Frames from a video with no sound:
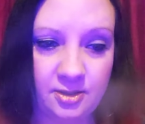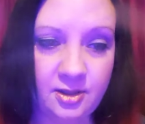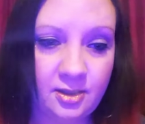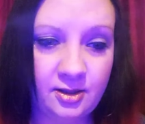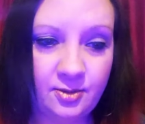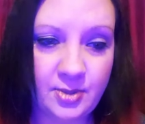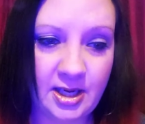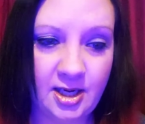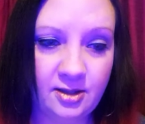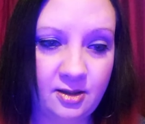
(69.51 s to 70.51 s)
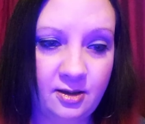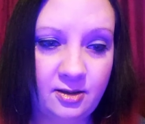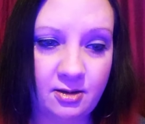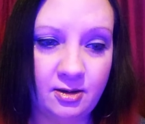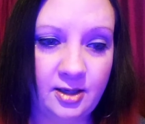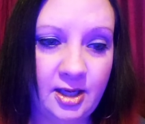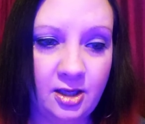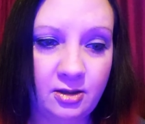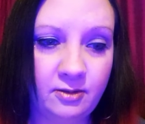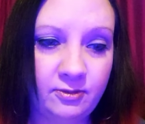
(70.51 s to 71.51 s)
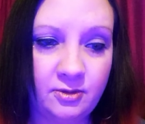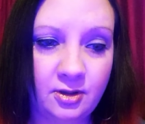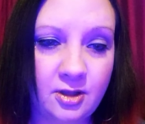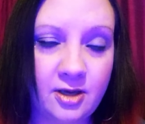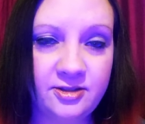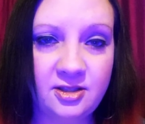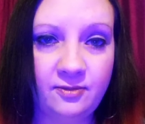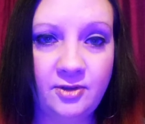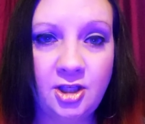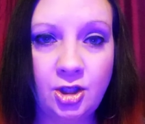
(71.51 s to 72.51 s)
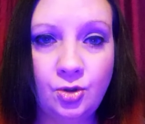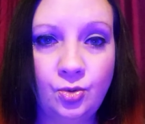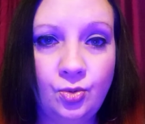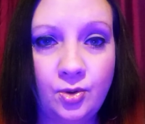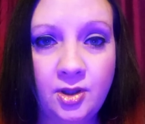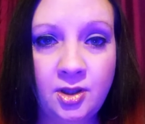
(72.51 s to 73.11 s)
They're in pain. They're in heartache over the loss of you.